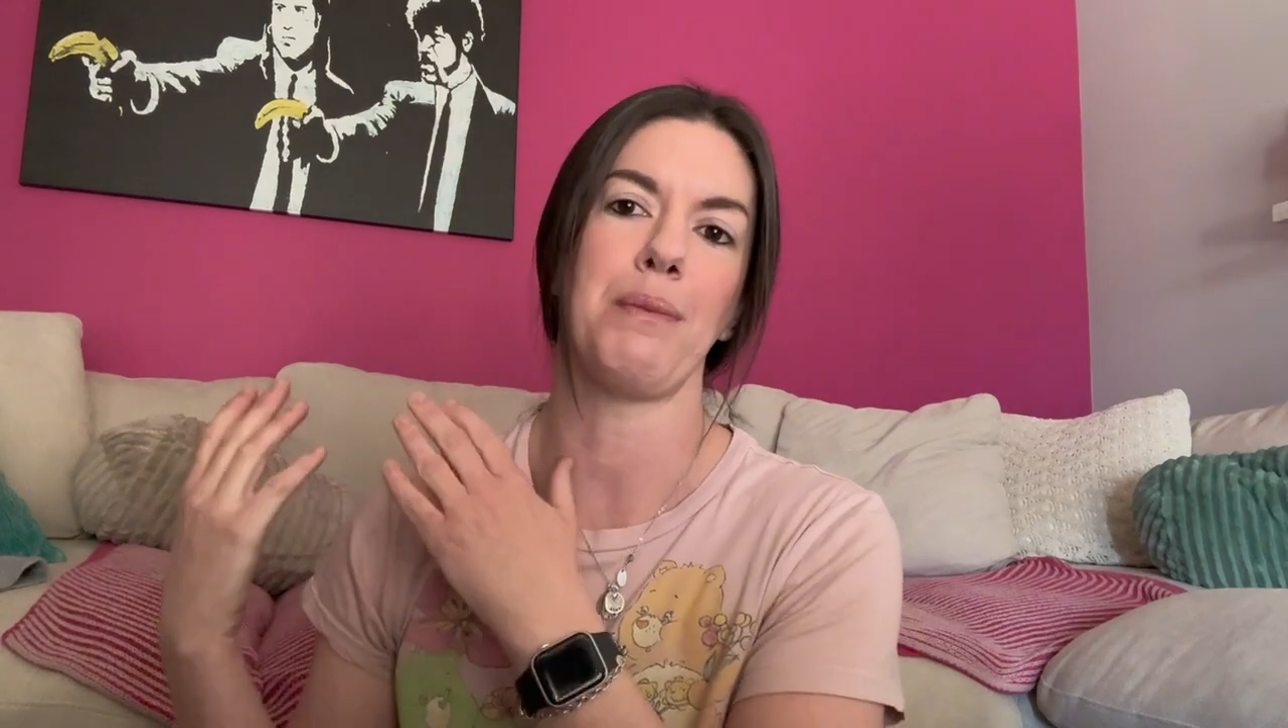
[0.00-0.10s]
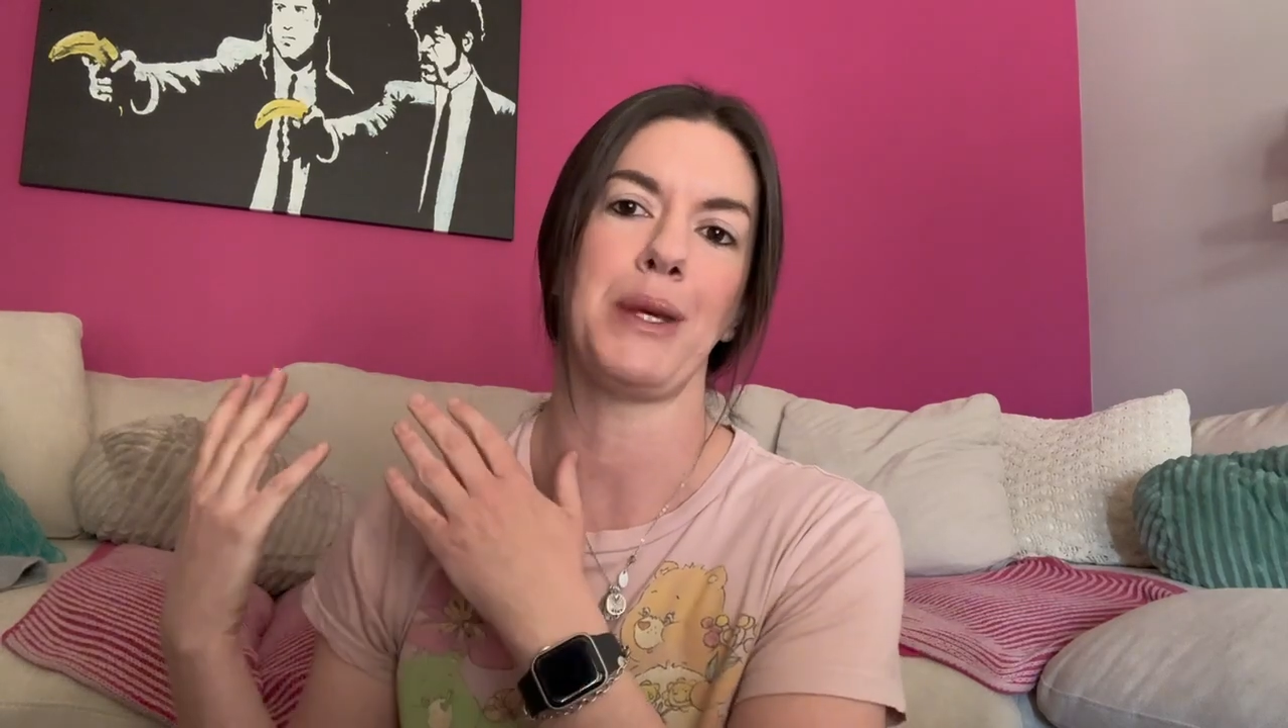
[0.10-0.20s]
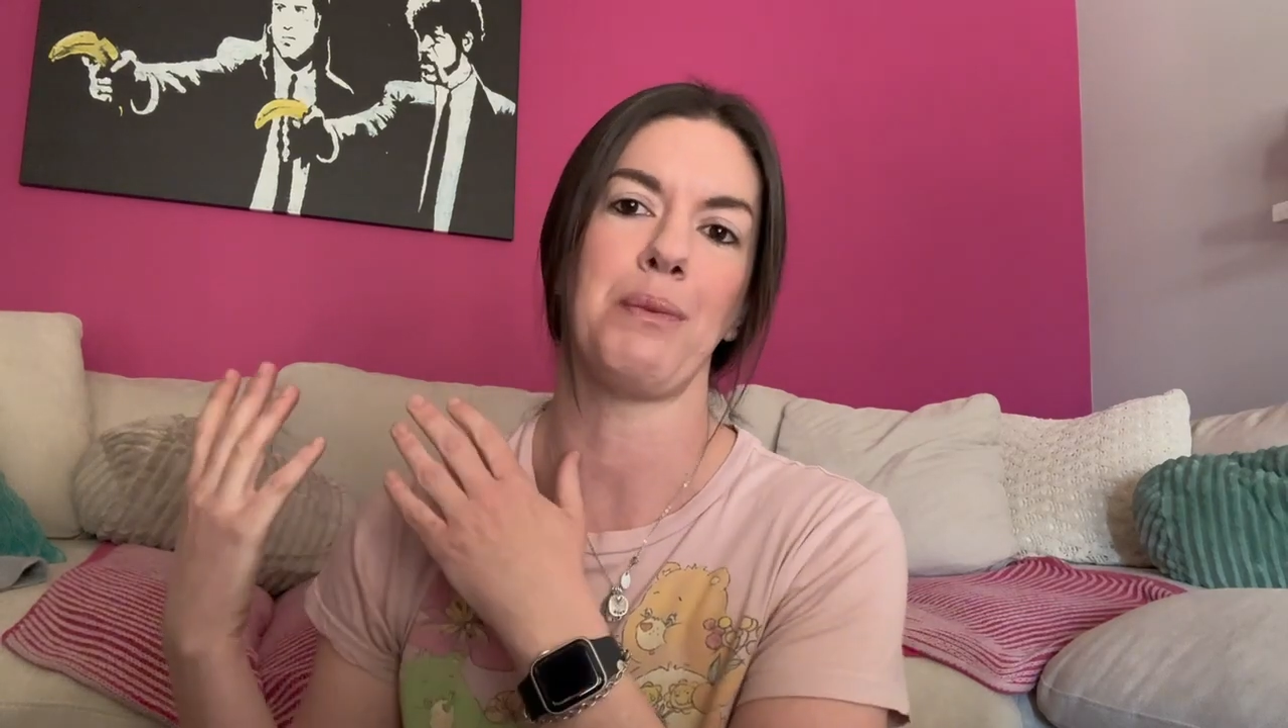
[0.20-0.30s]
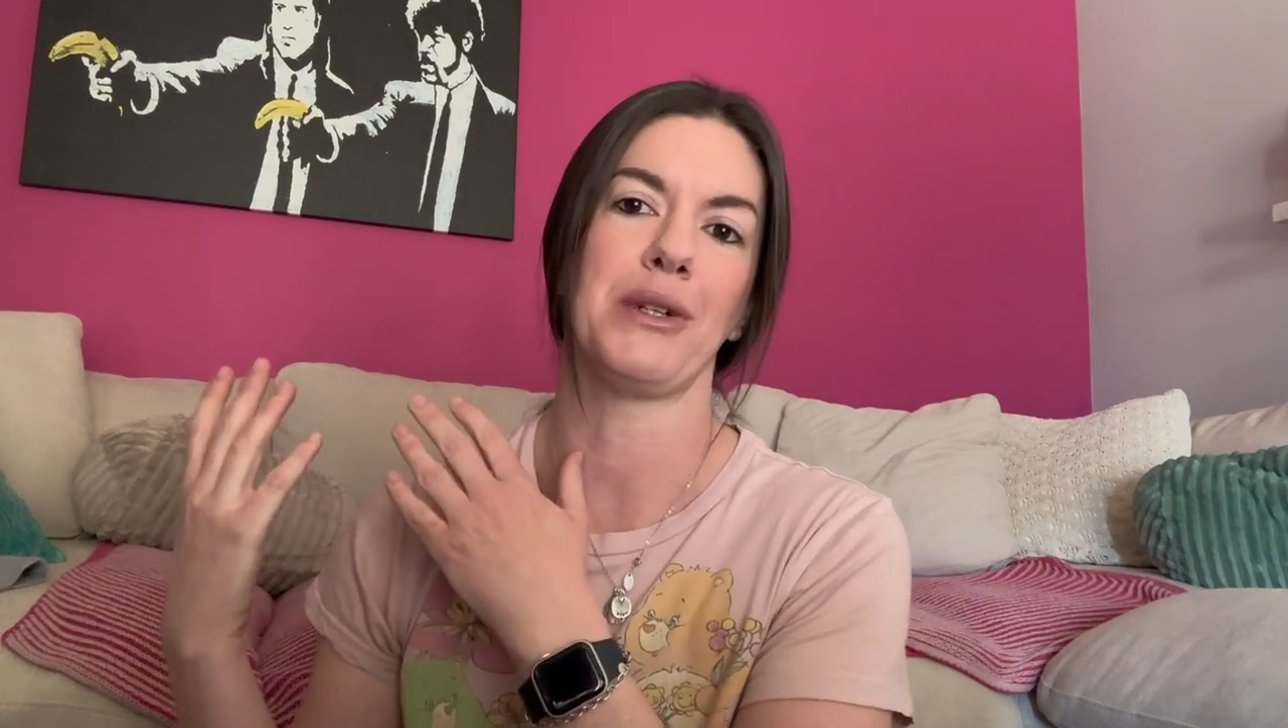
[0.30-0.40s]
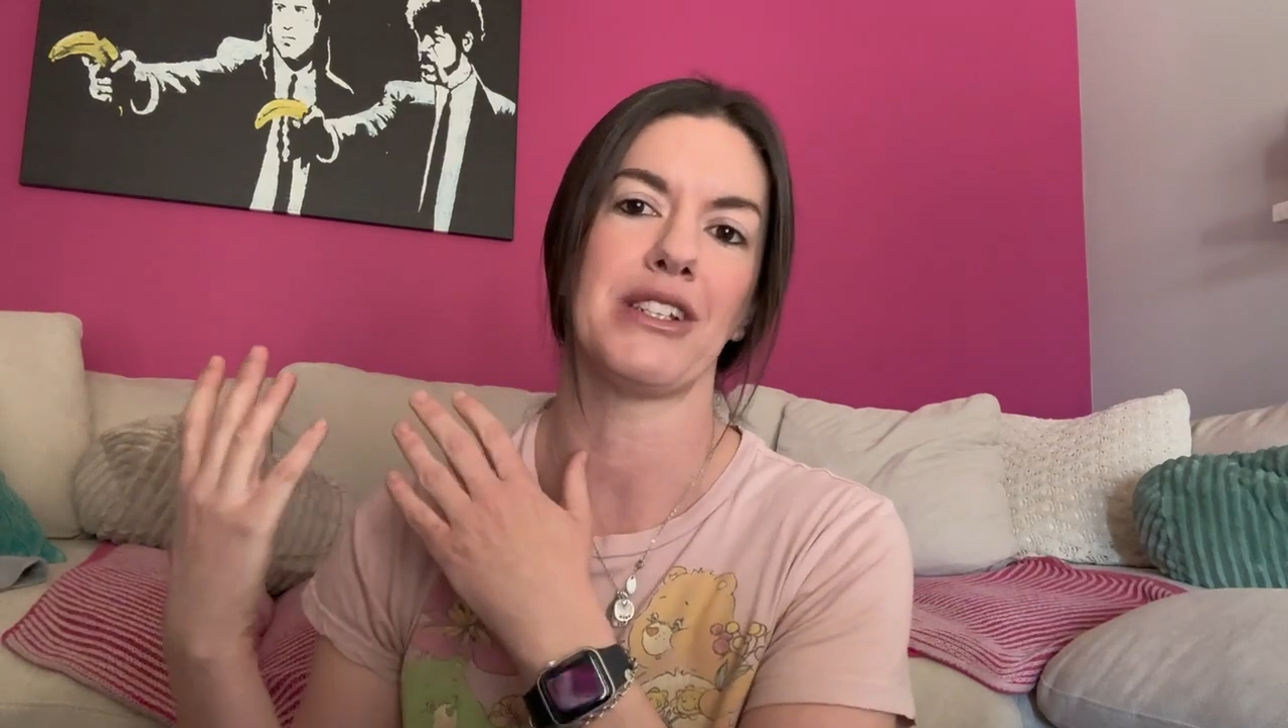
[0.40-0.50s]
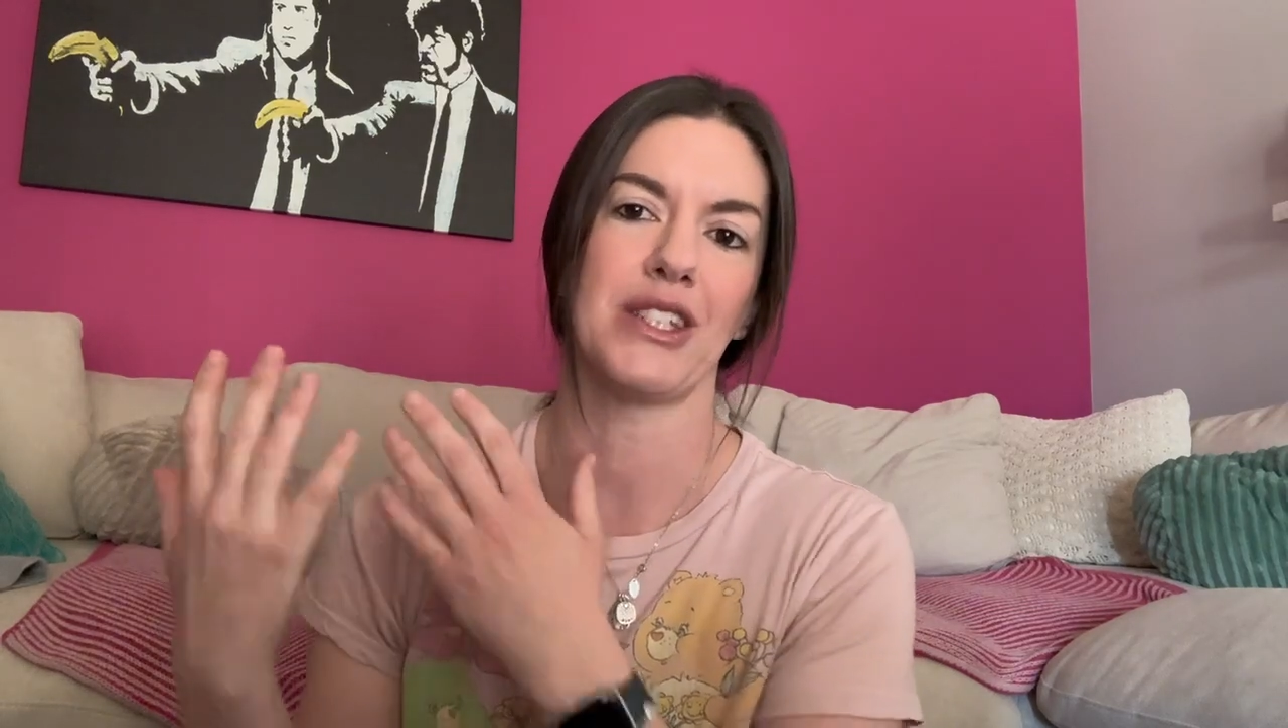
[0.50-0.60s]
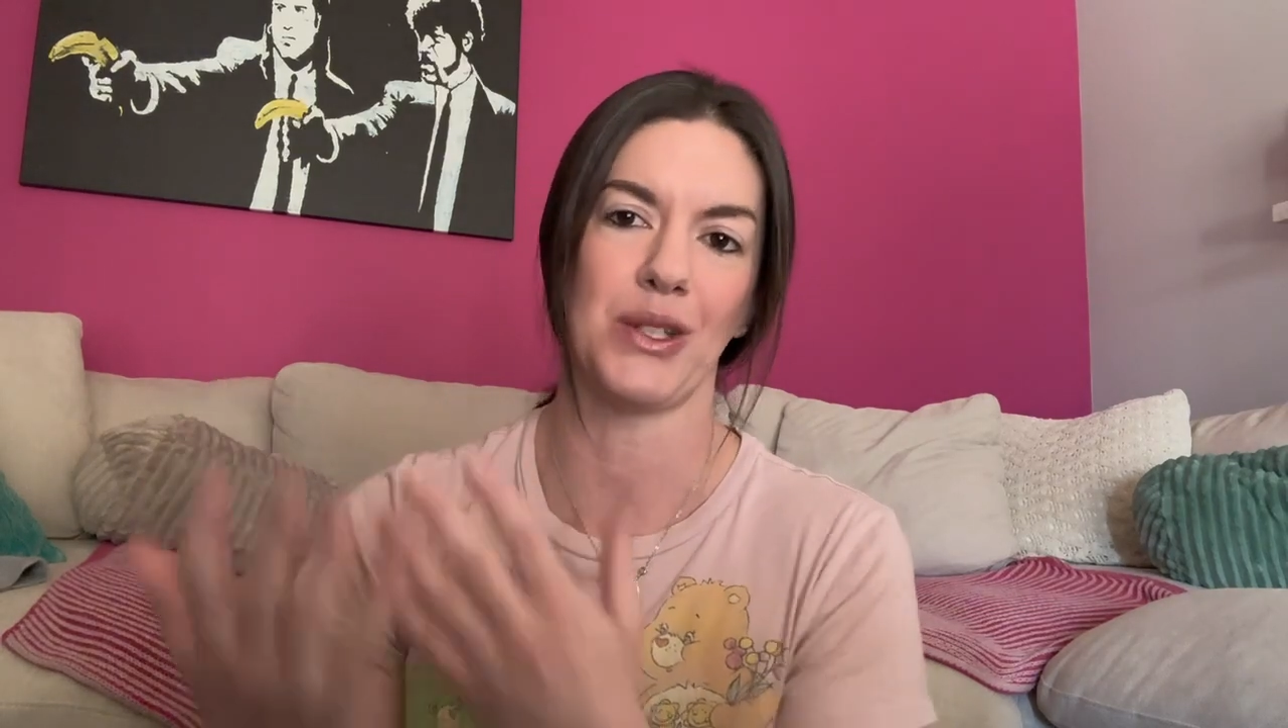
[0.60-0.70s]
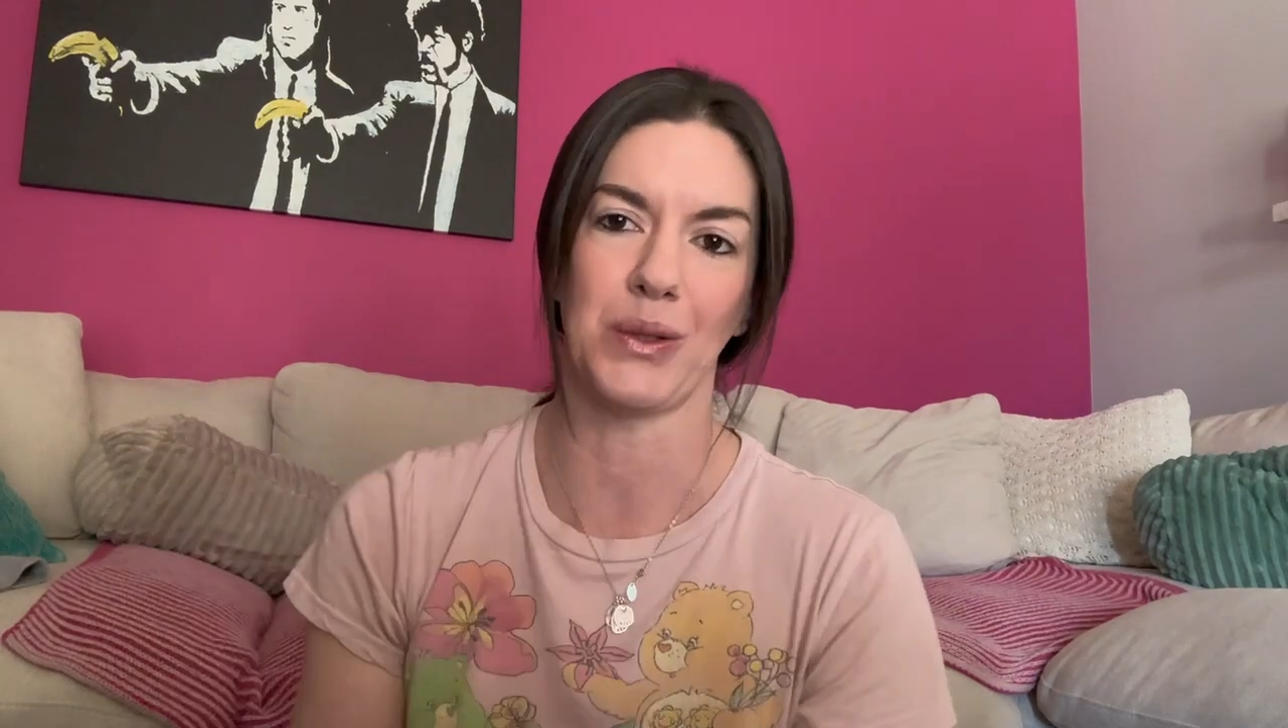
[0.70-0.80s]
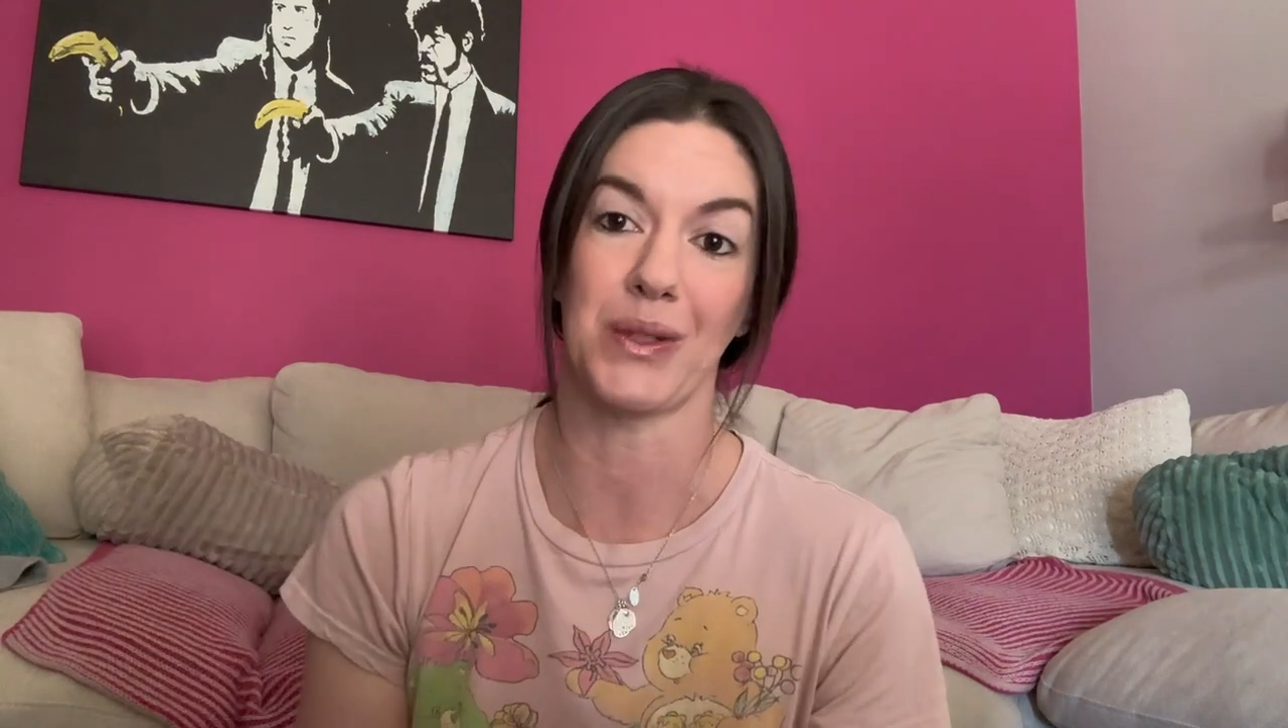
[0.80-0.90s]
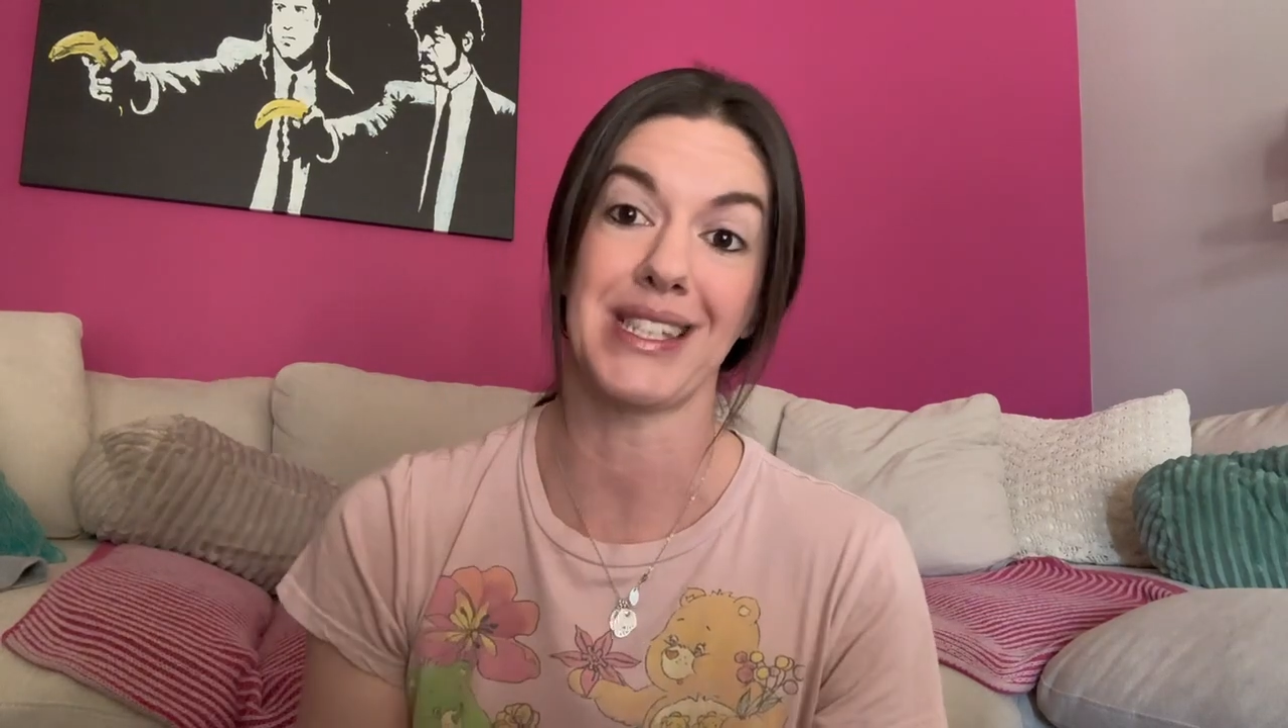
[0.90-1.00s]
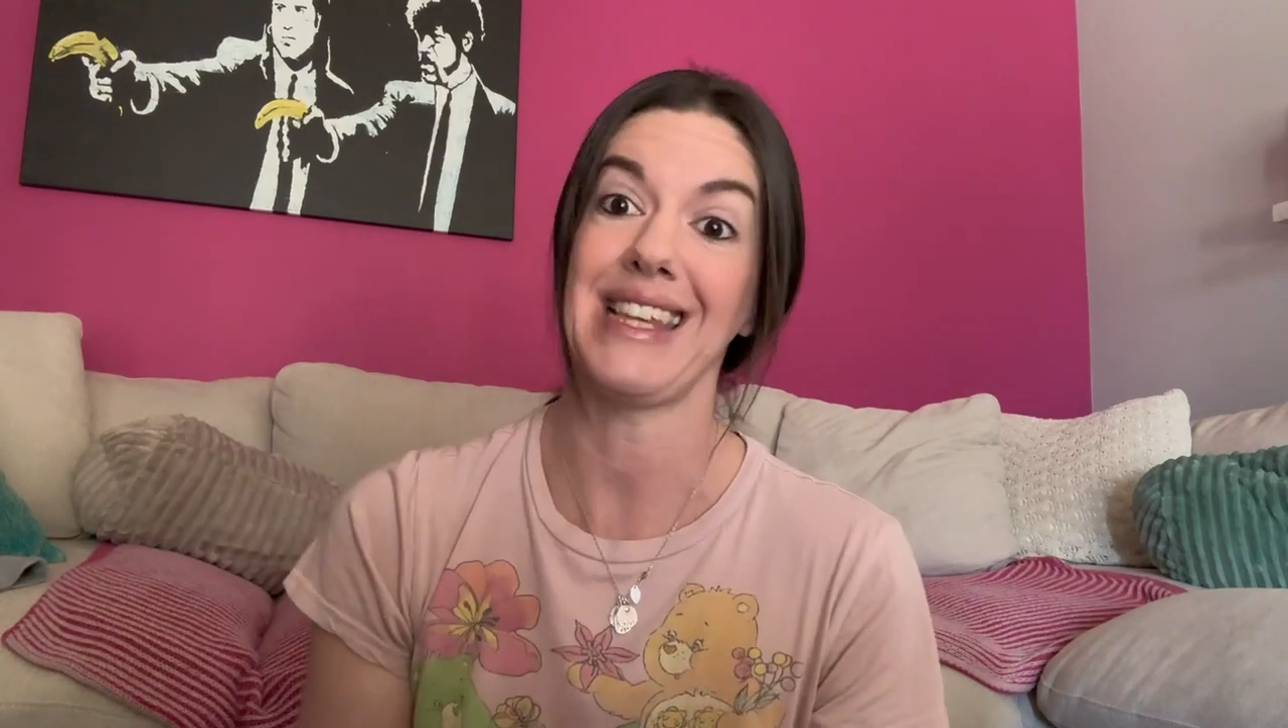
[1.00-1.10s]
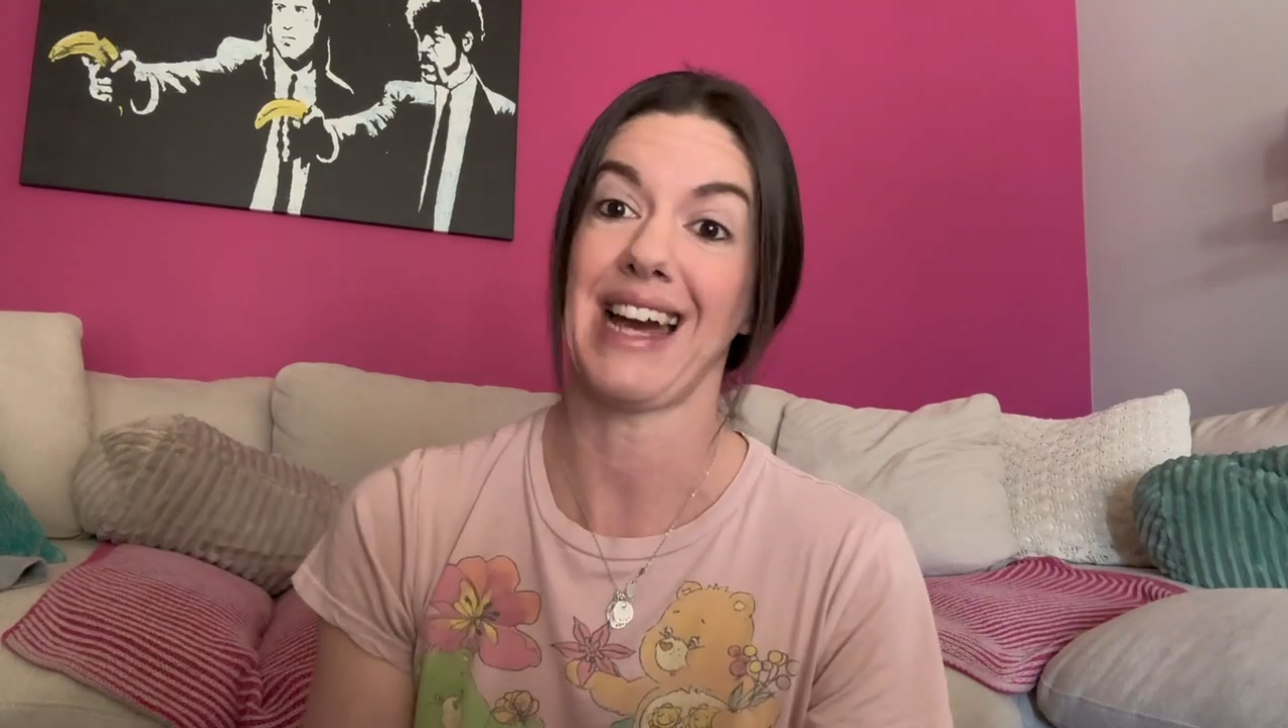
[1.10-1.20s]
people to see